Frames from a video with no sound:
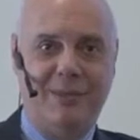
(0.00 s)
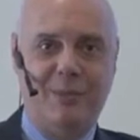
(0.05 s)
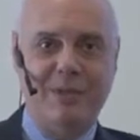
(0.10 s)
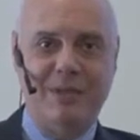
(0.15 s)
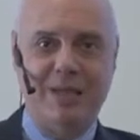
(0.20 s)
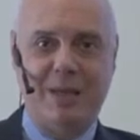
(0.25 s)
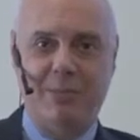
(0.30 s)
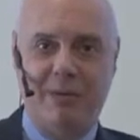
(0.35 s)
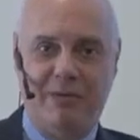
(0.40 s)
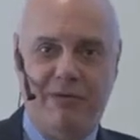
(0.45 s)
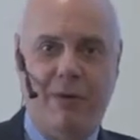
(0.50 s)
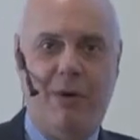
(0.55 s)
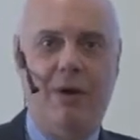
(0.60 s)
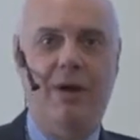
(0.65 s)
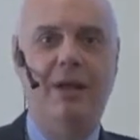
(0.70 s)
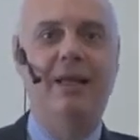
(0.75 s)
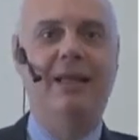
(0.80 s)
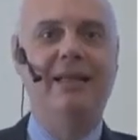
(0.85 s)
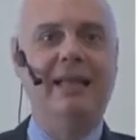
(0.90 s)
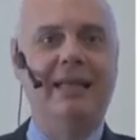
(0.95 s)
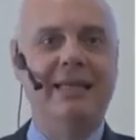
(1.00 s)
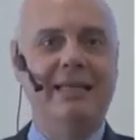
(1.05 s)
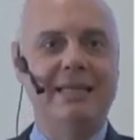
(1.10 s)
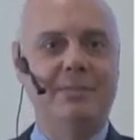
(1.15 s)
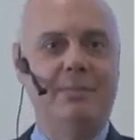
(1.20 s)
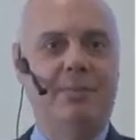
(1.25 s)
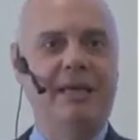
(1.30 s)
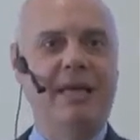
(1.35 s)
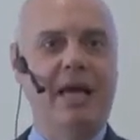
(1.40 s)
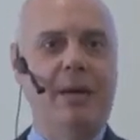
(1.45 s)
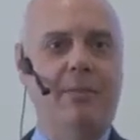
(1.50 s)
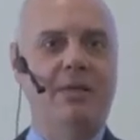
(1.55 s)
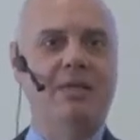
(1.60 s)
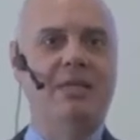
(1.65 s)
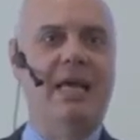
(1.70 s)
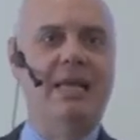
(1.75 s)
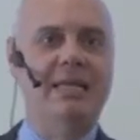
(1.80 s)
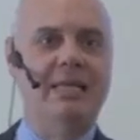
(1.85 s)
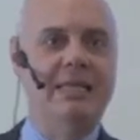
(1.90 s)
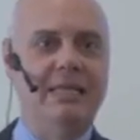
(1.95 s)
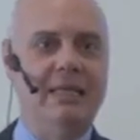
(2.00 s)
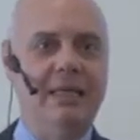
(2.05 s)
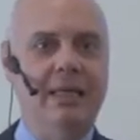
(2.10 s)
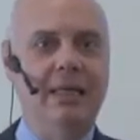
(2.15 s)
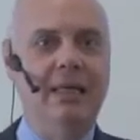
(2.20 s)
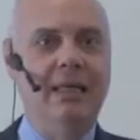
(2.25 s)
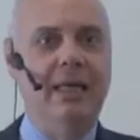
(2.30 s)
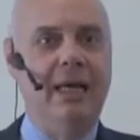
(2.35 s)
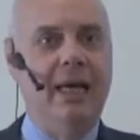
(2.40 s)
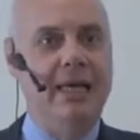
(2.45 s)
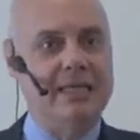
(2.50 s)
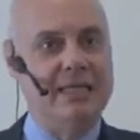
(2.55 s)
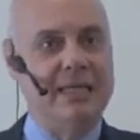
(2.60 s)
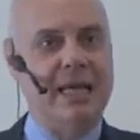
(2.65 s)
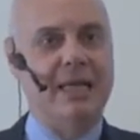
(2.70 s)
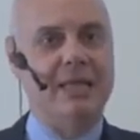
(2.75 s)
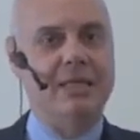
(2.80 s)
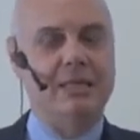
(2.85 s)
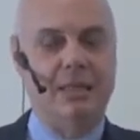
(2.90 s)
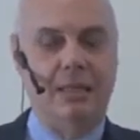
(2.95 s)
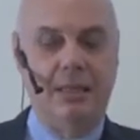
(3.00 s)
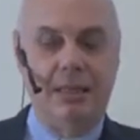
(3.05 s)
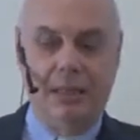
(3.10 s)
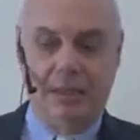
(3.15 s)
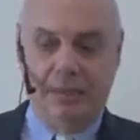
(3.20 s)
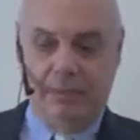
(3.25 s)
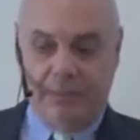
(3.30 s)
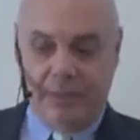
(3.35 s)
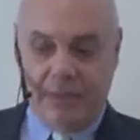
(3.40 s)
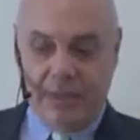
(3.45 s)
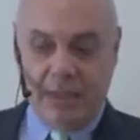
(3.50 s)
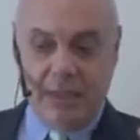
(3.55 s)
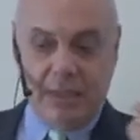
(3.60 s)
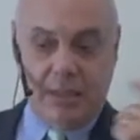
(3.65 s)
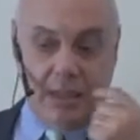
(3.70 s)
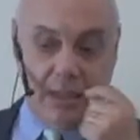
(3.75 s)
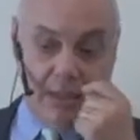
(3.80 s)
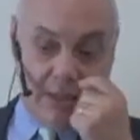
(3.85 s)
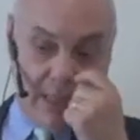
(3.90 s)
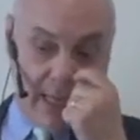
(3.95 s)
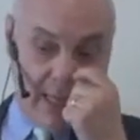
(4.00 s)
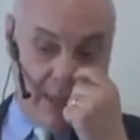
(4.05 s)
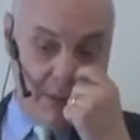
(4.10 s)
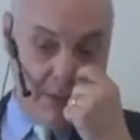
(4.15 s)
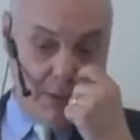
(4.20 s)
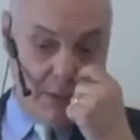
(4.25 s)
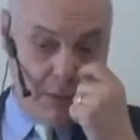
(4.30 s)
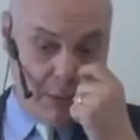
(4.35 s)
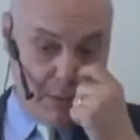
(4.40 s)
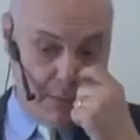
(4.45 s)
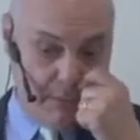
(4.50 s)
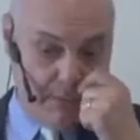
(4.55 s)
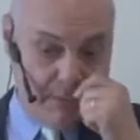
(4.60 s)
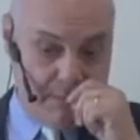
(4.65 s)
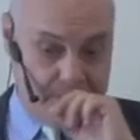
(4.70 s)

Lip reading: that we said before. That is become a sense. 60 is dangerous.